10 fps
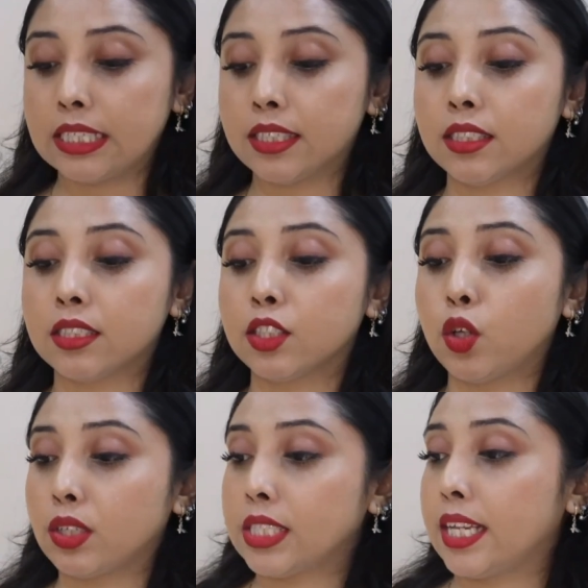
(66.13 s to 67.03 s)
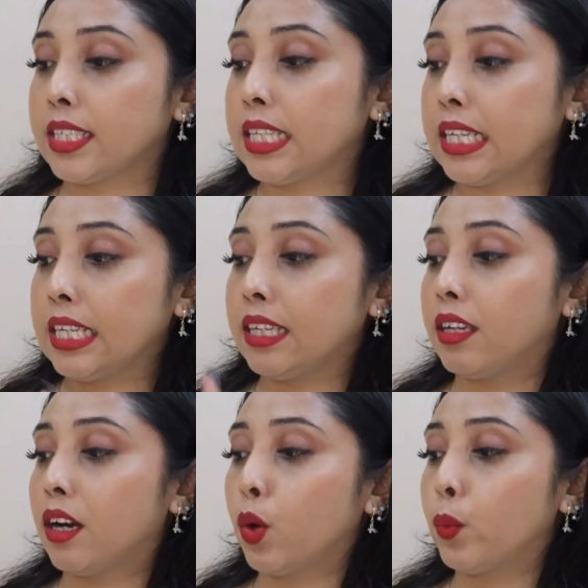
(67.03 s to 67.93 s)
is the Dot &
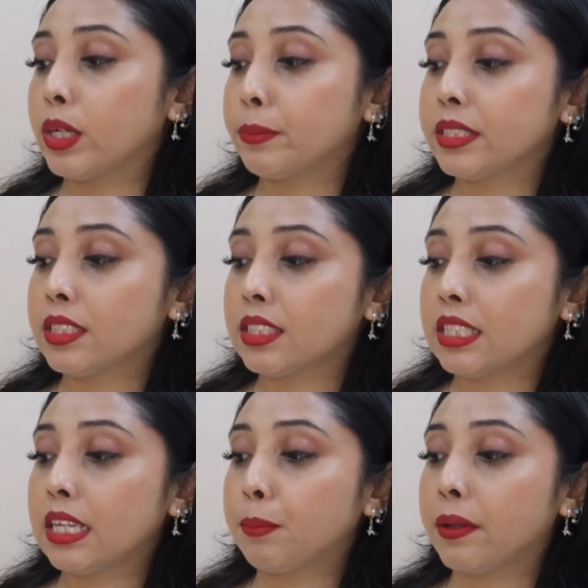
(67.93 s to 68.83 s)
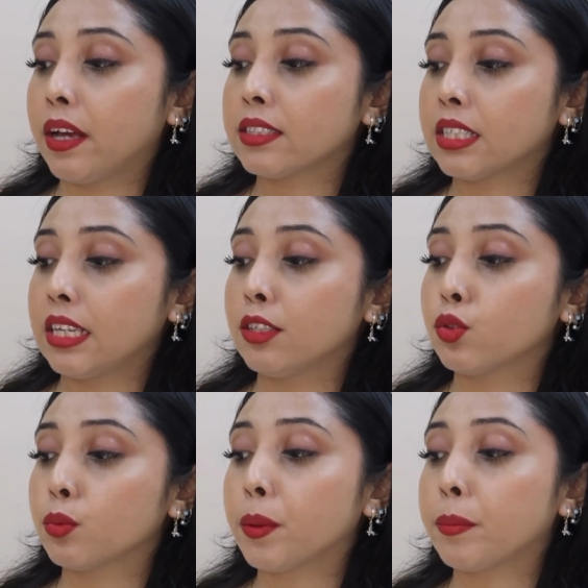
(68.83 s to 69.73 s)
Key Vitamin C plus E
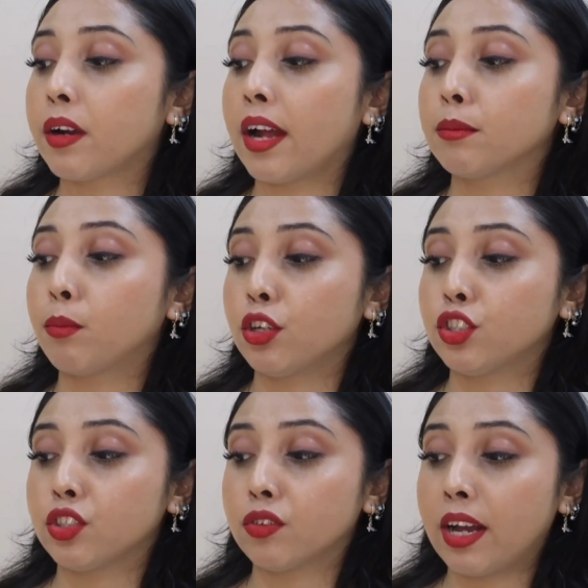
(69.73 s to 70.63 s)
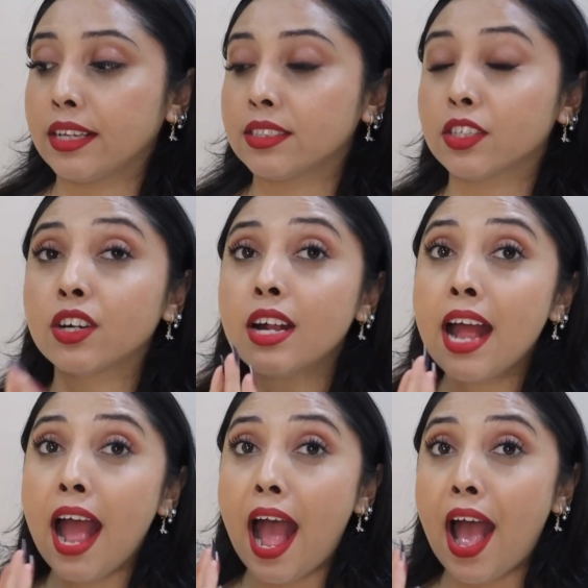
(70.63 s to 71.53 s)
Super Bright Moisturizer,
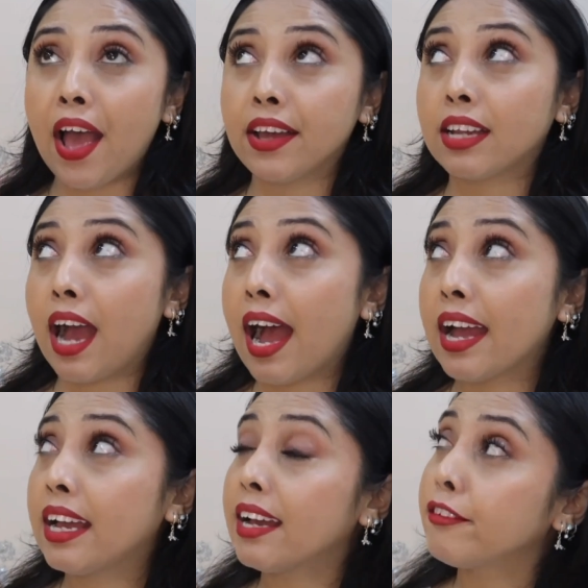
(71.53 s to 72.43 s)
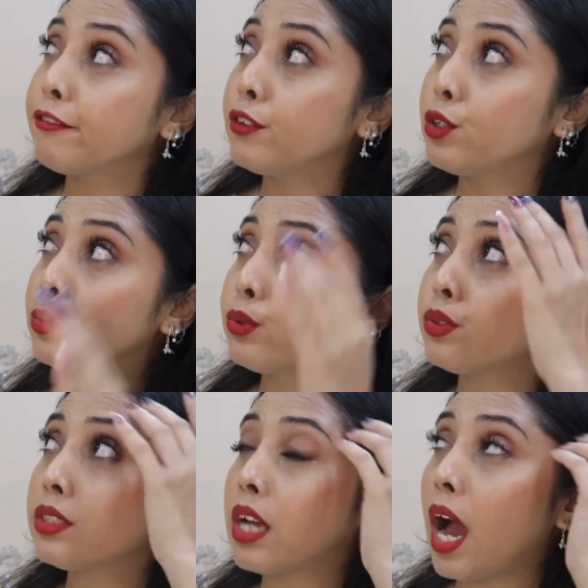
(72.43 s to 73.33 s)
and I have
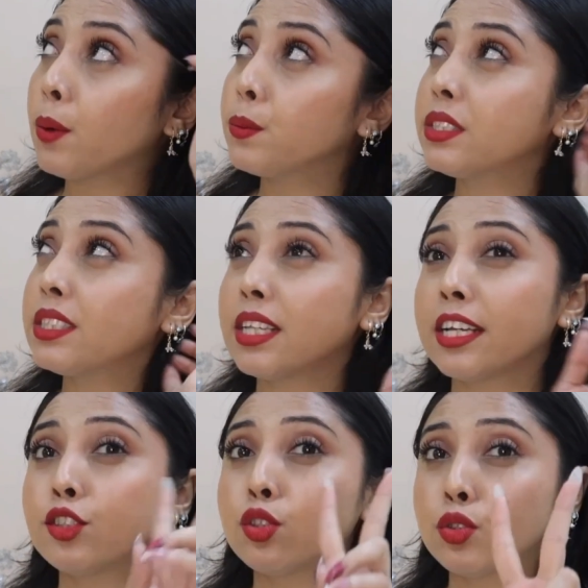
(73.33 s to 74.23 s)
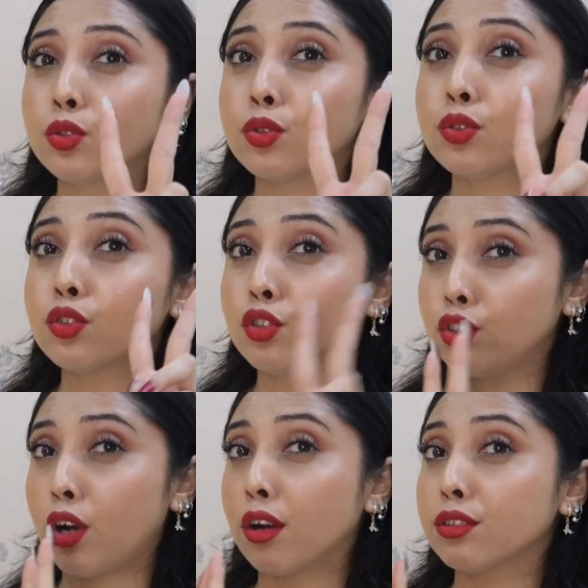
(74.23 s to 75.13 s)
used, I would say, 2
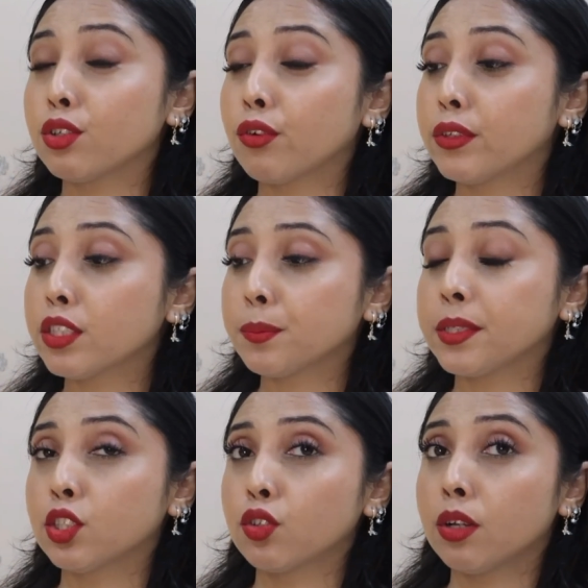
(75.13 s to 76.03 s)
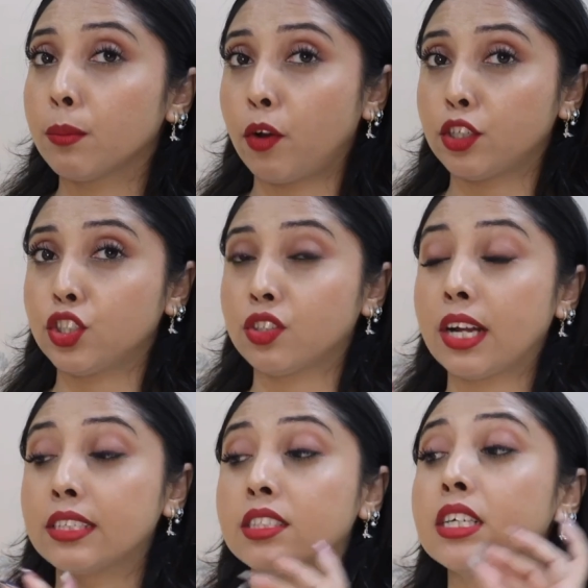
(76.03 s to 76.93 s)
jars of this particular
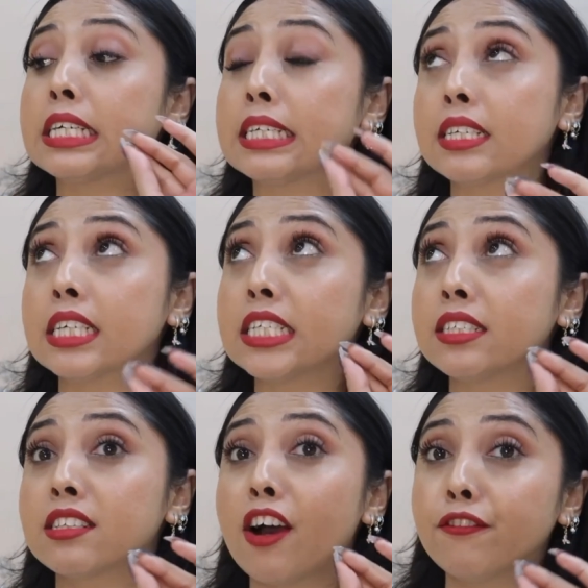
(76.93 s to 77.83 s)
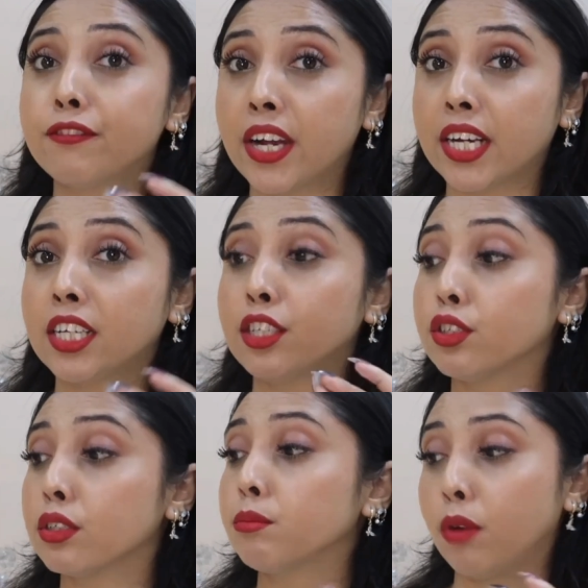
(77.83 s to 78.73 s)
moisturizer. It is a very
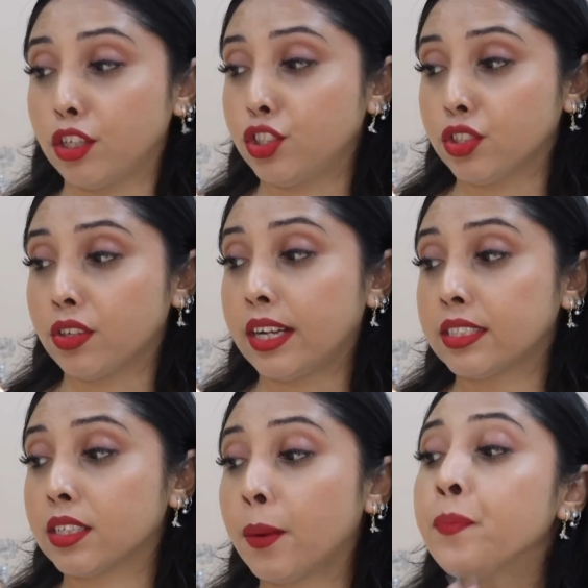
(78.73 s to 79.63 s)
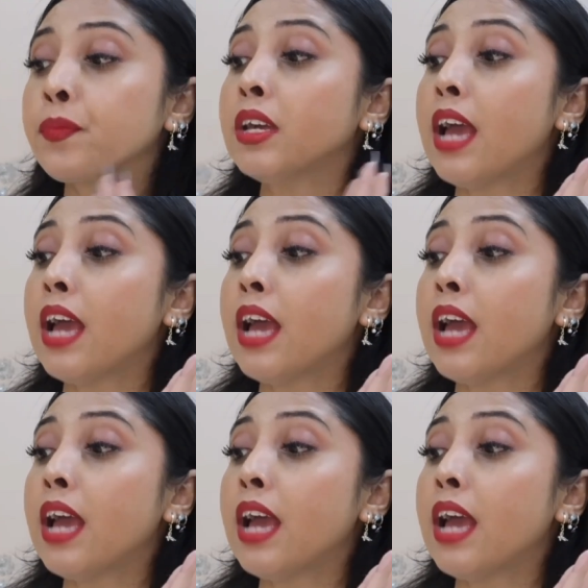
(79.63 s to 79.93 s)
good moisturizer,